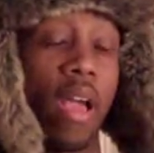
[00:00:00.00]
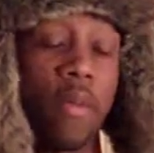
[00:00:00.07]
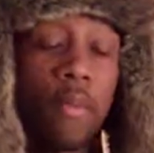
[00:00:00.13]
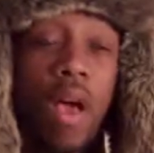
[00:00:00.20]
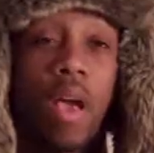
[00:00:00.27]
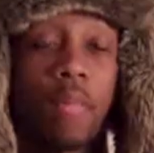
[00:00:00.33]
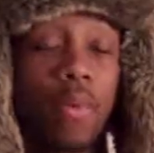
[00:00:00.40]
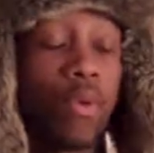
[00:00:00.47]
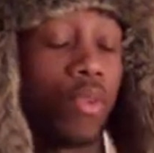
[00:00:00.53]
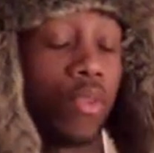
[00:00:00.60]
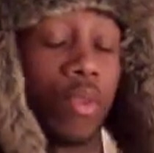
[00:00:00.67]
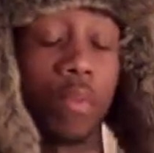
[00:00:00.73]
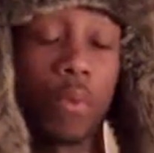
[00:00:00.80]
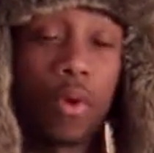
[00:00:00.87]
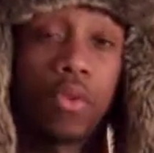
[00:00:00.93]
in my
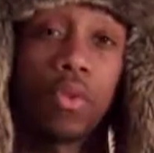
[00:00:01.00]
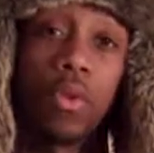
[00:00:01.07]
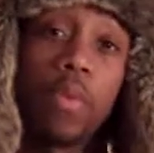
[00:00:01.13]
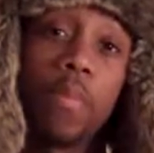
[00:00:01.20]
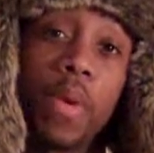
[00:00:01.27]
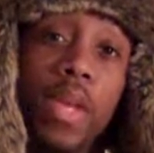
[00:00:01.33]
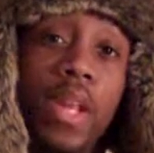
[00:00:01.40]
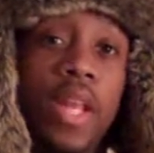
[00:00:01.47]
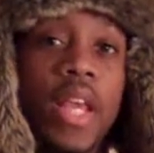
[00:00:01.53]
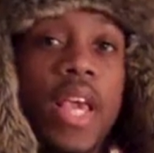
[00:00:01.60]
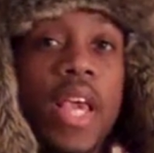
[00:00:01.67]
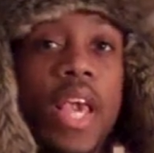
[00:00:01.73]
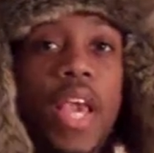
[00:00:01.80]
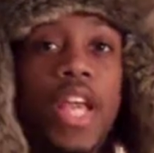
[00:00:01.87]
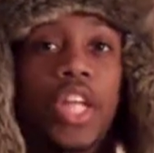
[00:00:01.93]
personal opinion,
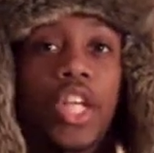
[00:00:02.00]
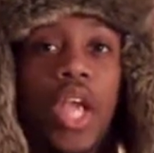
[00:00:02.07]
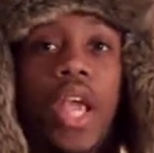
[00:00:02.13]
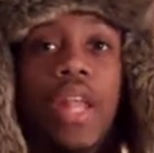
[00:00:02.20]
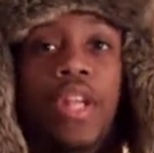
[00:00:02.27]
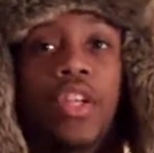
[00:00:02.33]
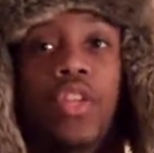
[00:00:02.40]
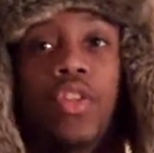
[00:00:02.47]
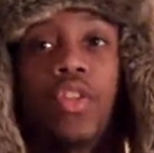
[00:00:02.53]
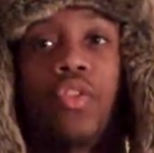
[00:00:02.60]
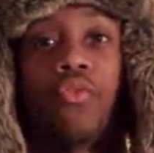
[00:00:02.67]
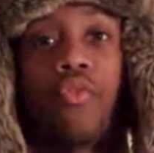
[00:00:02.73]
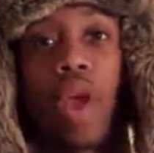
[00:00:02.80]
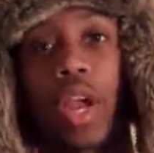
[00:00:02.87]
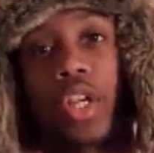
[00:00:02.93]
it changed the
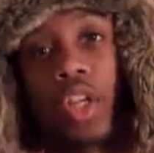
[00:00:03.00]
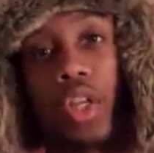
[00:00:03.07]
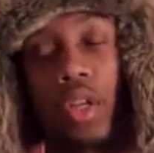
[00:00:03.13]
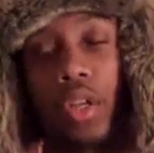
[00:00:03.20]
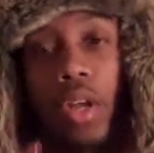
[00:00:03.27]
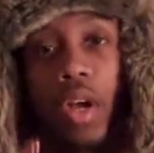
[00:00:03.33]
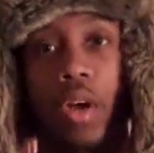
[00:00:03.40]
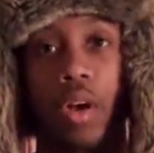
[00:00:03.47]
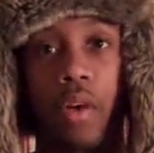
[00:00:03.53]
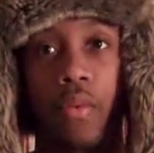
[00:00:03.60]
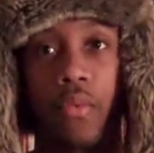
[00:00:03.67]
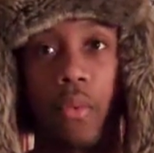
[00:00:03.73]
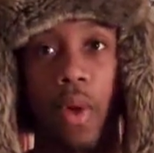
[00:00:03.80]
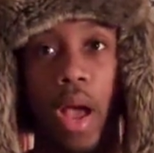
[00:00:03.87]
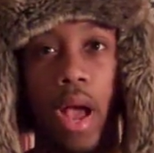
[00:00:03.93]
direction of